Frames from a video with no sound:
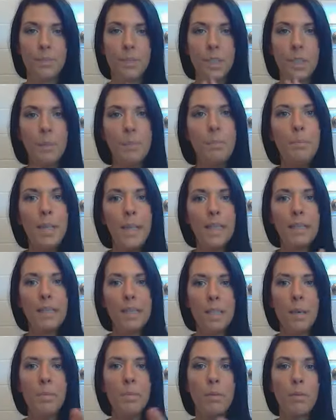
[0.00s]
the main
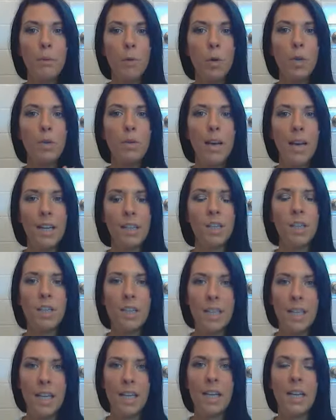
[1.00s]
step before you actually
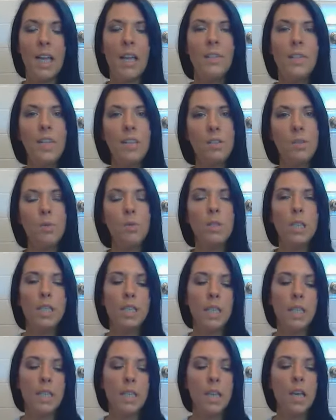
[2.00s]
tan, and then do
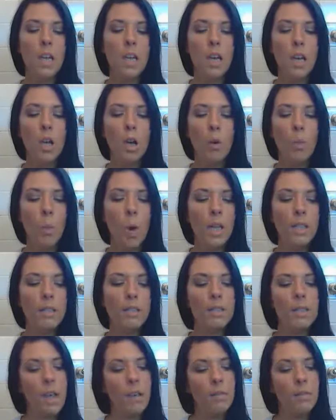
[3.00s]
this like
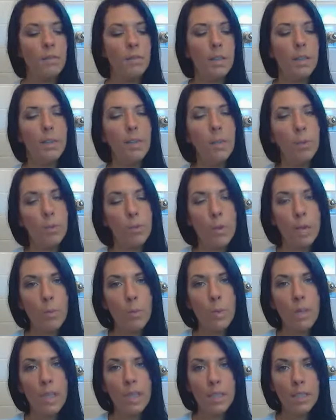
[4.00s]
once every 3
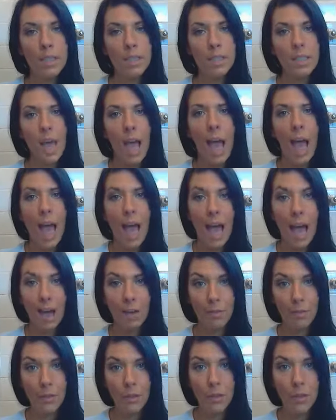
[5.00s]
weeks
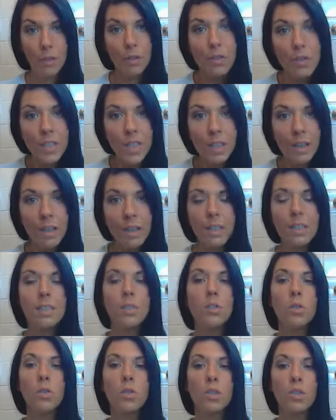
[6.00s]
after you've tanned,
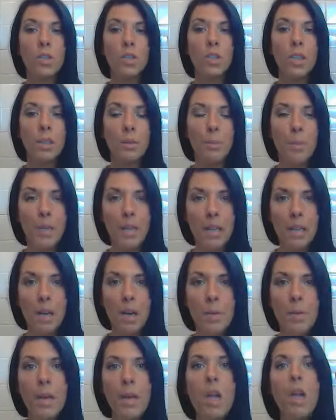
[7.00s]
as long as you're keeping it
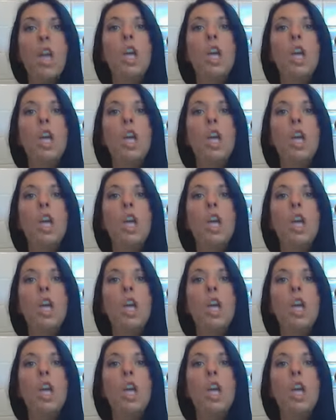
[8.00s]
up,